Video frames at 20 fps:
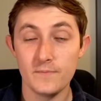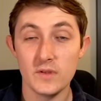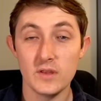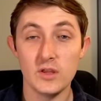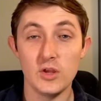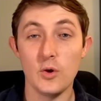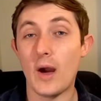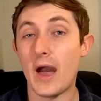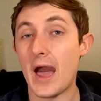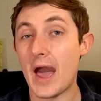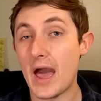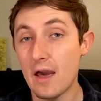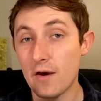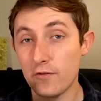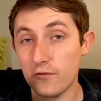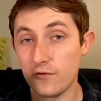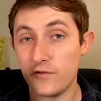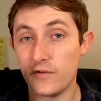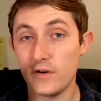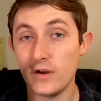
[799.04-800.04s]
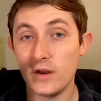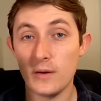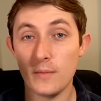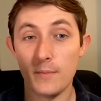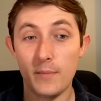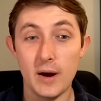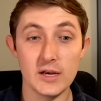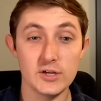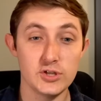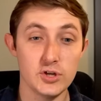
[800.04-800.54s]
you have
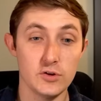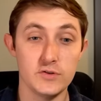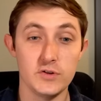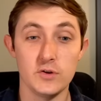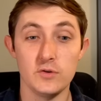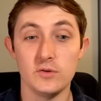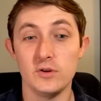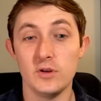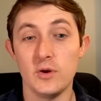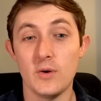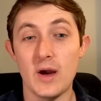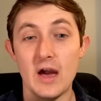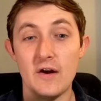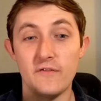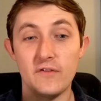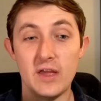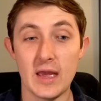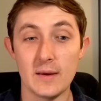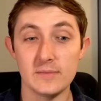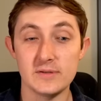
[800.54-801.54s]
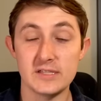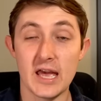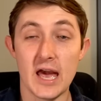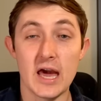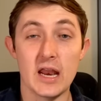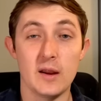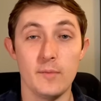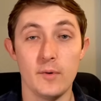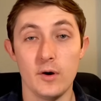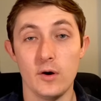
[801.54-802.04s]
Bashal Tutin, you have Cam
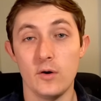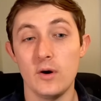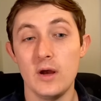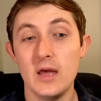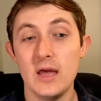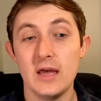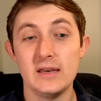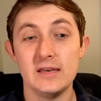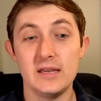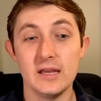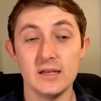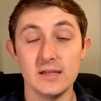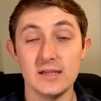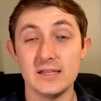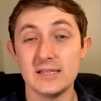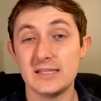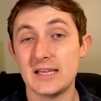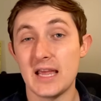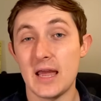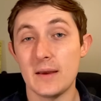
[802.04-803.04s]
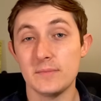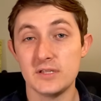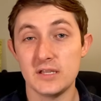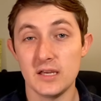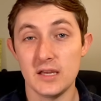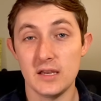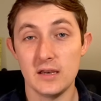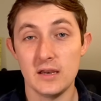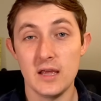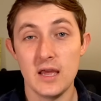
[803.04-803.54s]
Scatabo, Dylan
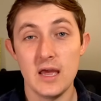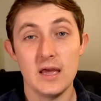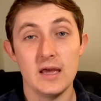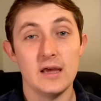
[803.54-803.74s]
Sampson,